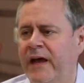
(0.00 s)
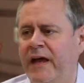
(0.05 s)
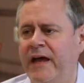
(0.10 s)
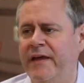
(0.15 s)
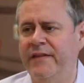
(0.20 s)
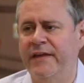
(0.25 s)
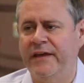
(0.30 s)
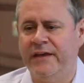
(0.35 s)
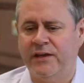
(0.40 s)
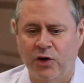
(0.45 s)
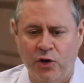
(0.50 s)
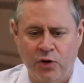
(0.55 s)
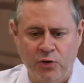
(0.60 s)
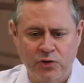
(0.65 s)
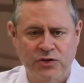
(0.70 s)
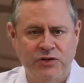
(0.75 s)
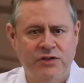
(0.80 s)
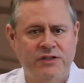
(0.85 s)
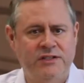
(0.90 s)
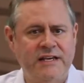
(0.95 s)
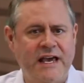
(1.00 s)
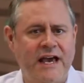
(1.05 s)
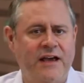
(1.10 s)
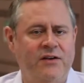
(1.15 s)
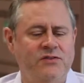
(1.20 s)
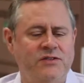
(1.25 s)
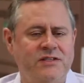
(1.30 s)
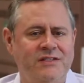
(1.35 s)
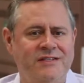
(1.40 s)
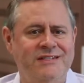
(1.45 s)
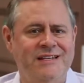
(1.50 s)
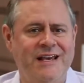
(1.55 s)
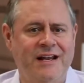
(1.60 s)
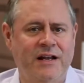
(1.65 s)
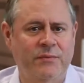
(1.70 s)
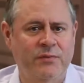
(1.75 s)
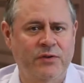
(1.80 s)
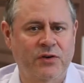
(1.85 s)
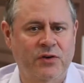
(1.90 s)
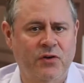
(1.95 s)
and they go to the towns and set
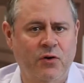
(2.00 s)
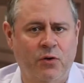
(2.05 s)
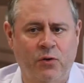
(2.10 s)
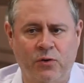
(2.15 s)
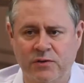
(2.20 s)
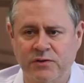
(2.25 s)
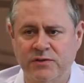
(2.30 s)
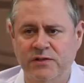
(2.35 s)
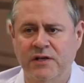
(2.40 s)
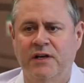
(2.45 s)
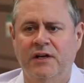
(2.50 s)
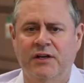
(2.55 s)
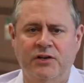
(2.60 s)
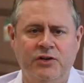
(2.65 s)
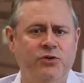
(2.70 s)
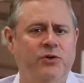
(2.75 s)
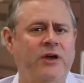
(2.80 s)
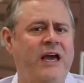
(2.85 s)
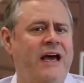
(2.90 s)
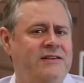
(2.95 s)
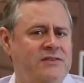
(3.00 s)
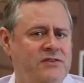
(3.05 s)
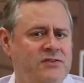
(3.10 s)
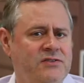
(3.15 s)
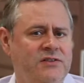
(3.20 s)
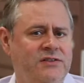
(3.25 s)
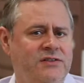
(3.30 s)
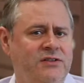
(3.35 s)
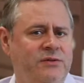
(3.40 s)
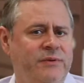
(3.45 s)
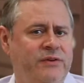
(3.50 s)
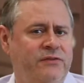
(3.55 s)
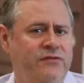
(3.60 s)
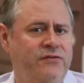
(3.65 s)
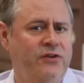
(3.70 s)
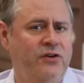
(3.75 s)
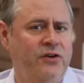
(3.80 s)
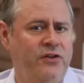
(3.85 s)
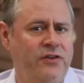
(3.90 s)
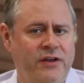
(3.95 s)
up their courts. Newcastle's a little bit
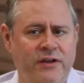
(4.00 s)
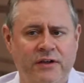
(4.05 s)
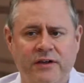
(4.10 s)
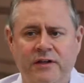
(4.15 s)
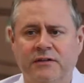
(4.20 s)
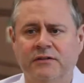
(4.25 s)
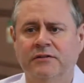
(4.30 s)
further.